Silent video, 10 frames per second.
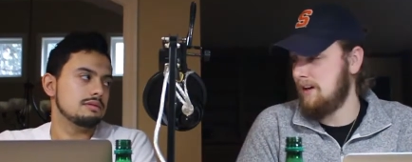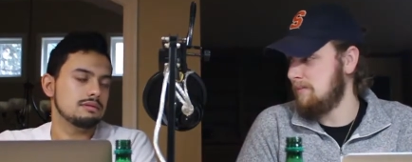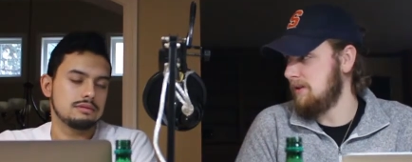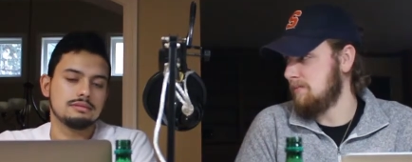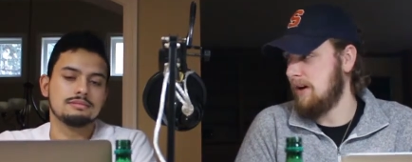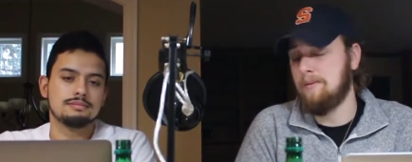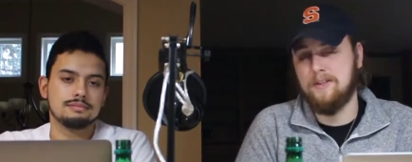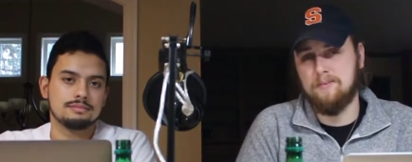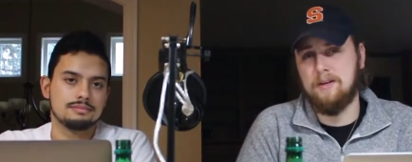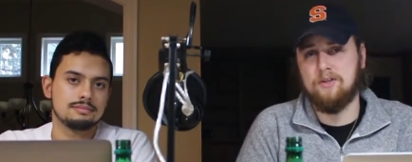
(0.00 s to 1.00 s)
Speaker 1: him is probably
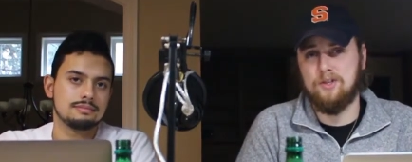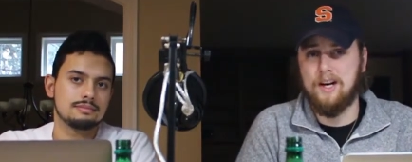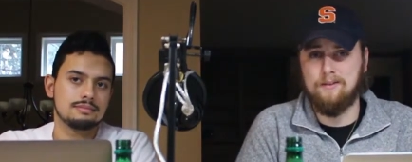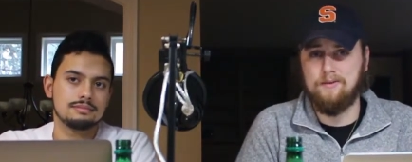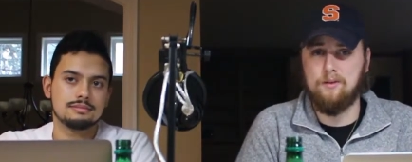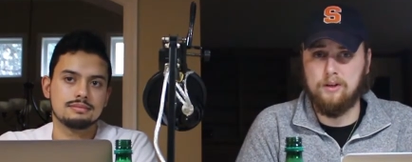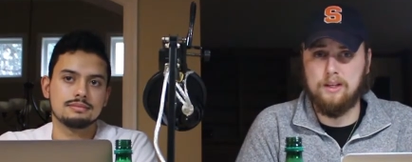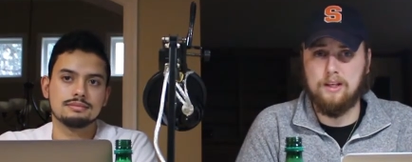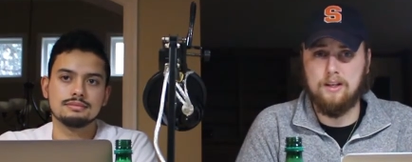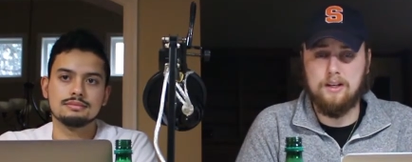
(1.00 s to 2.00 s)
his best shot of doing
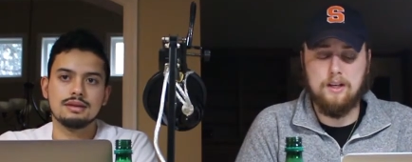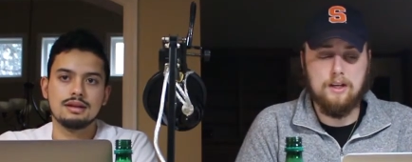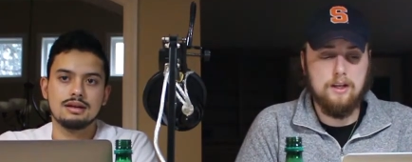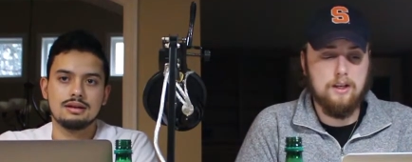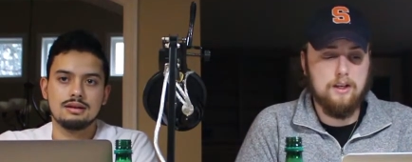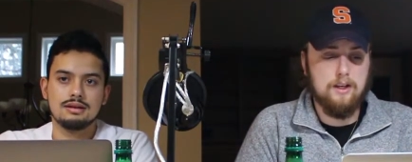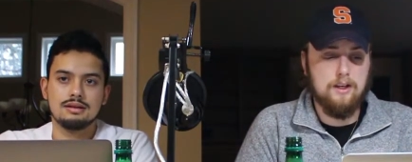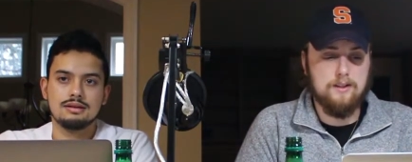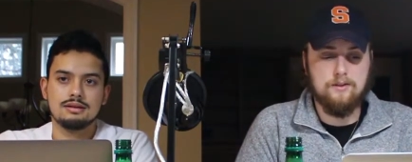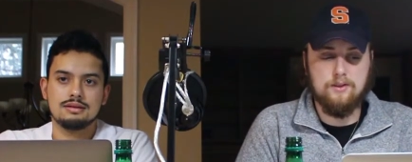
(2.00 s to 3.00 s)
it. Mm-hmm.
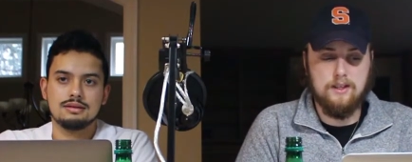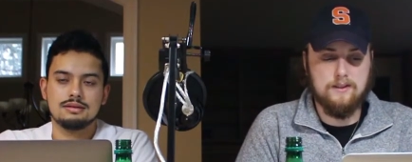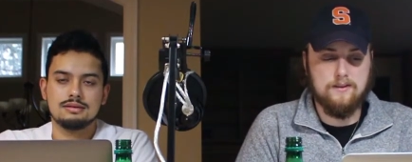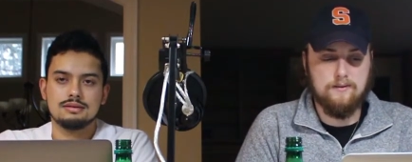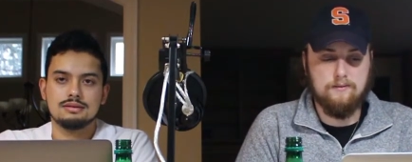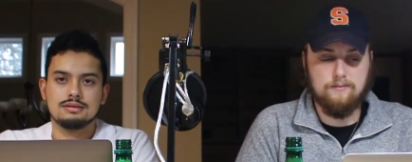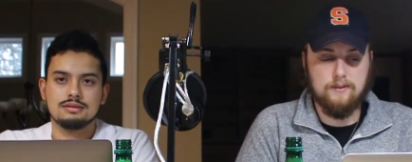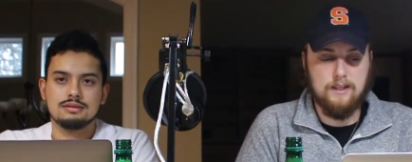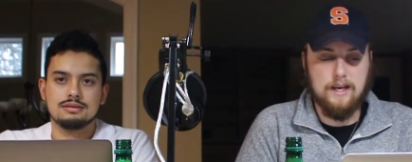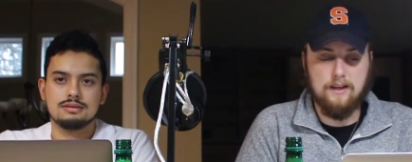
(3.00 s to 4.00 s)
It's it's
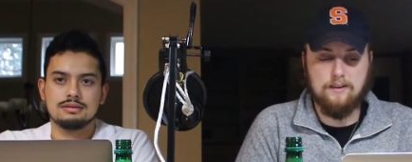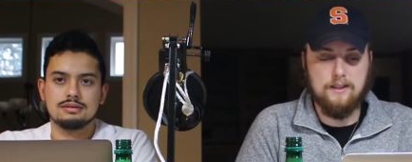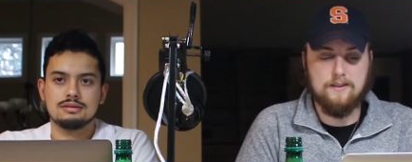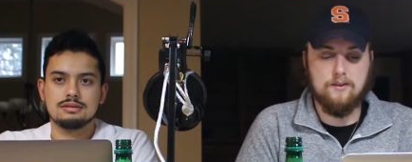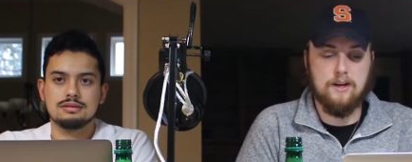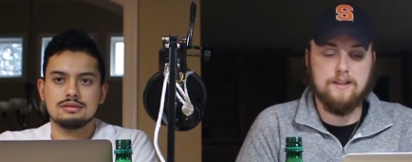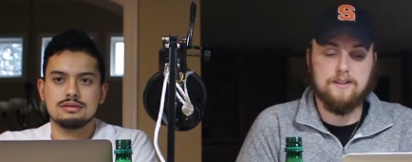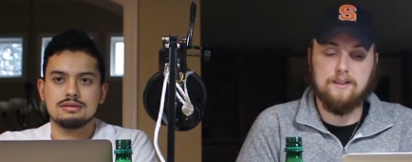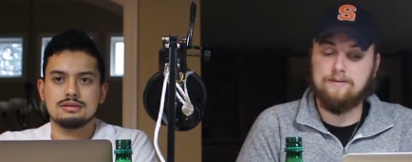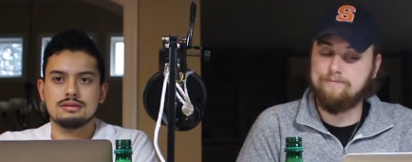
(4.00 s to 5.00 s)
yeah, it's
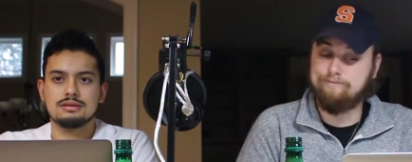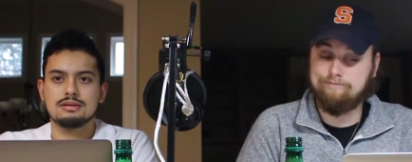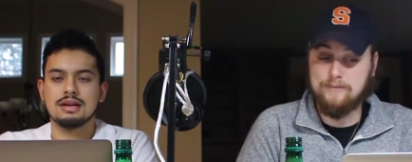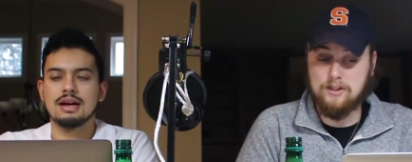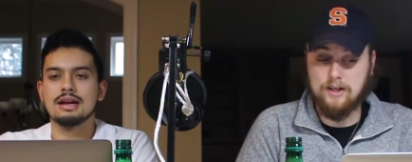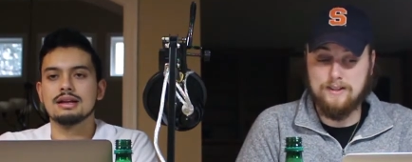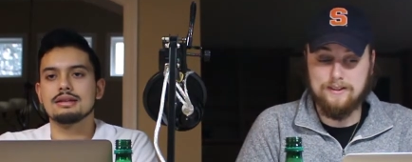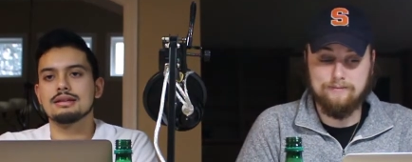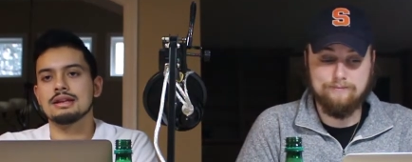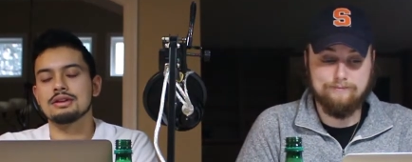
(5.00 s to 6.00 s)
crazy. Yeah, it's crazy.
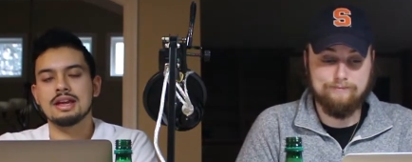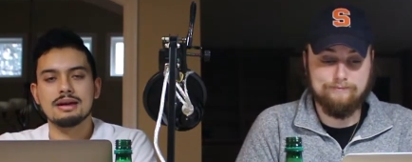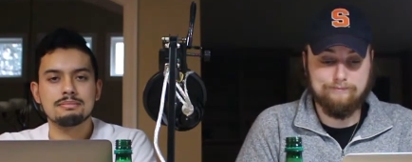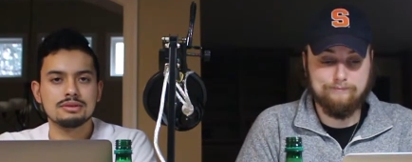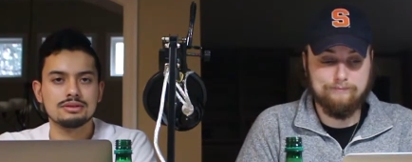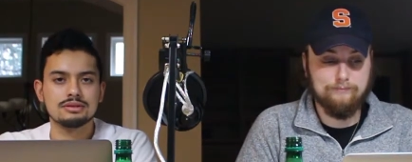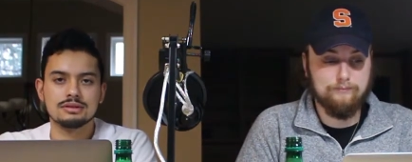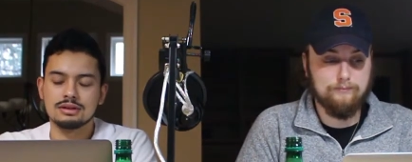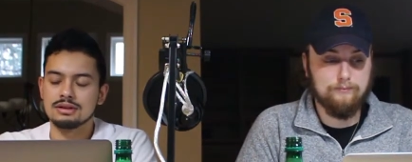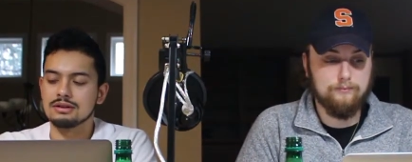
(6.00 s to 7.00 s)
Speaker 2: And you can't build
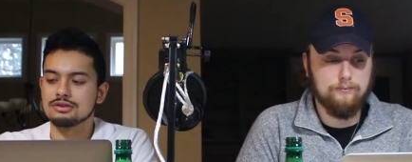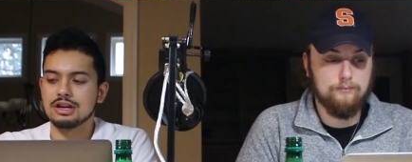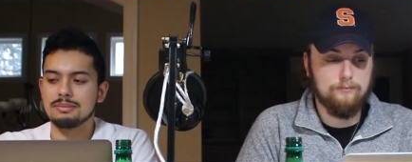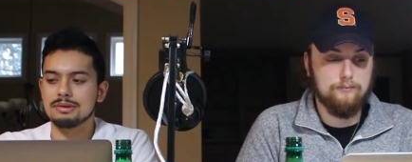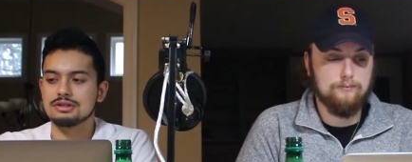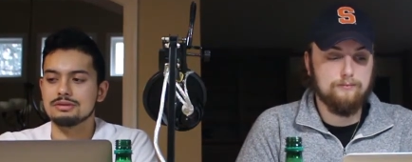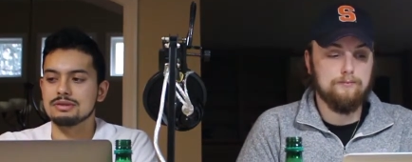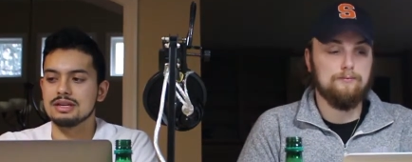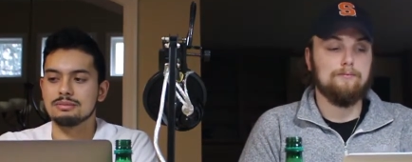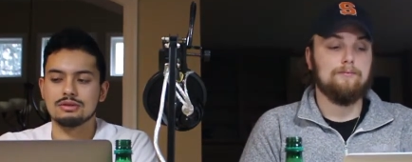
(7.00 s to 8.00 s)
a, uh, your championship
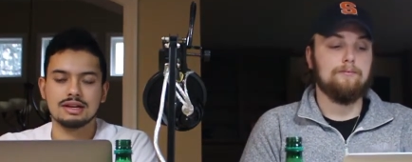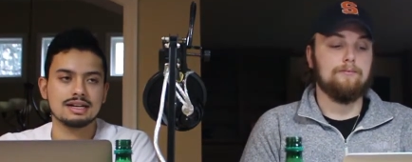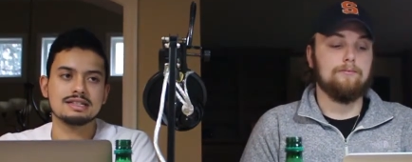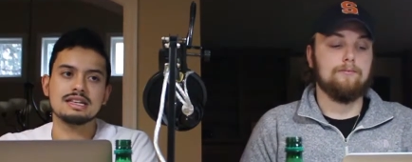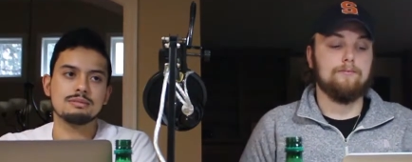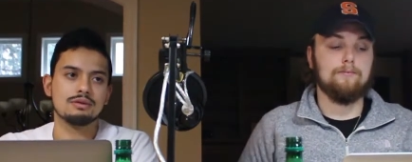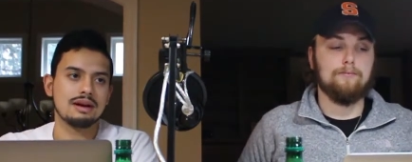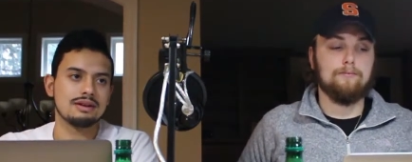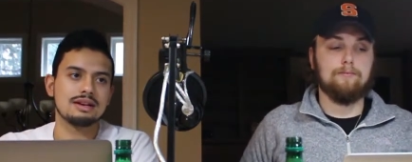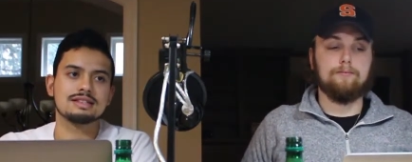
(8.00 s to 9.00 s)
team or like a team
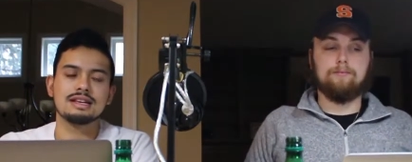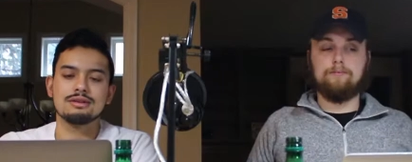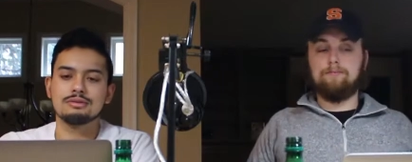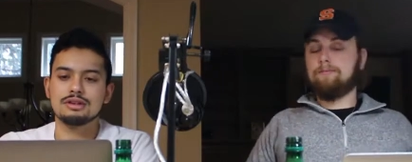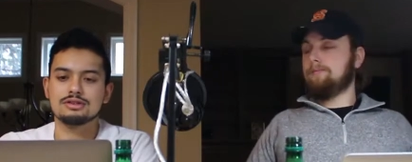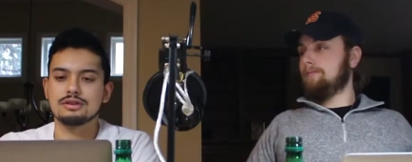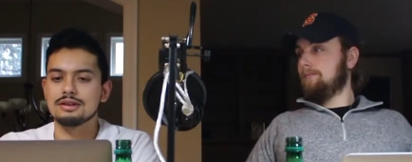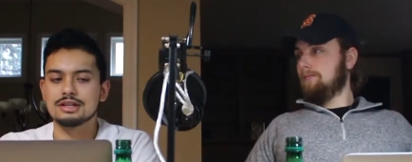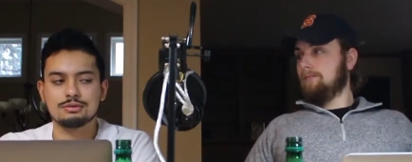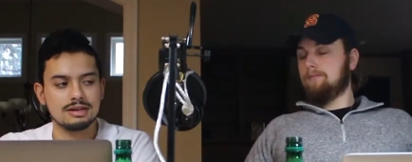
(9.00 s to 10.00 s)
around Isaiah when he's
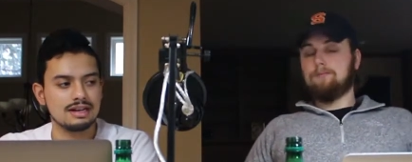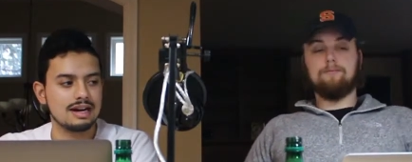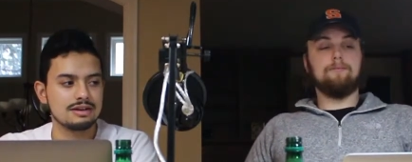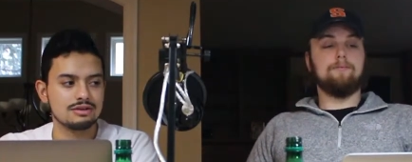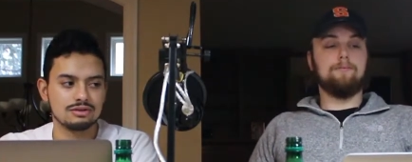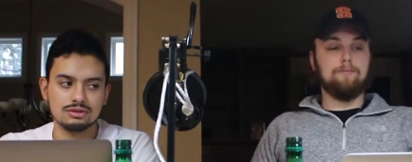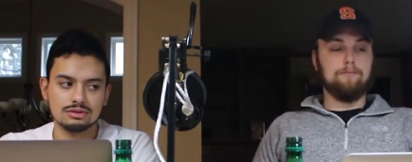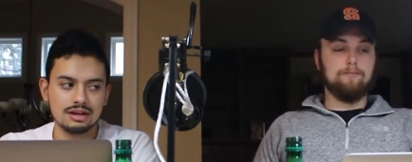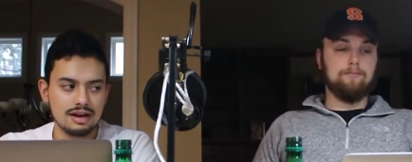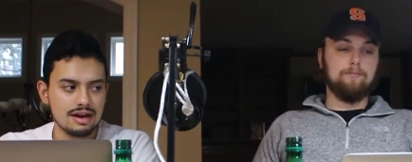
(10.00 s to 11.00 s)
already 29 years
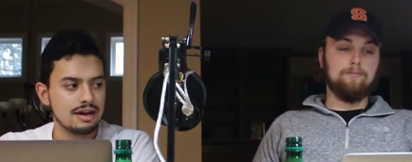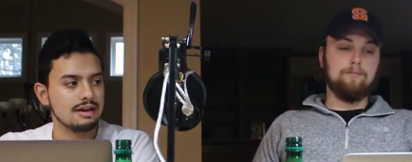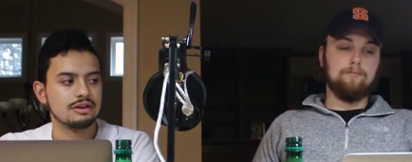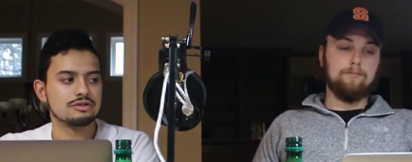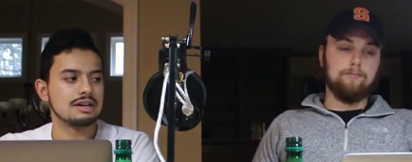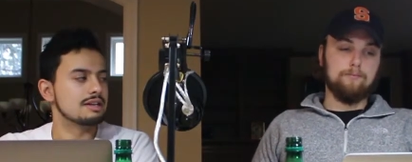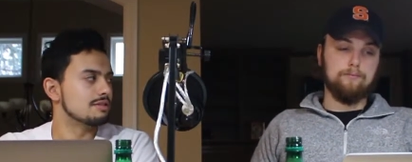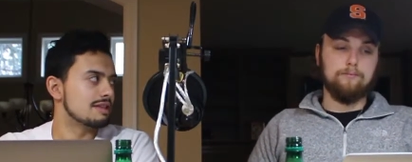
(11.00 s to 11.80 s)
old, and you're trying to use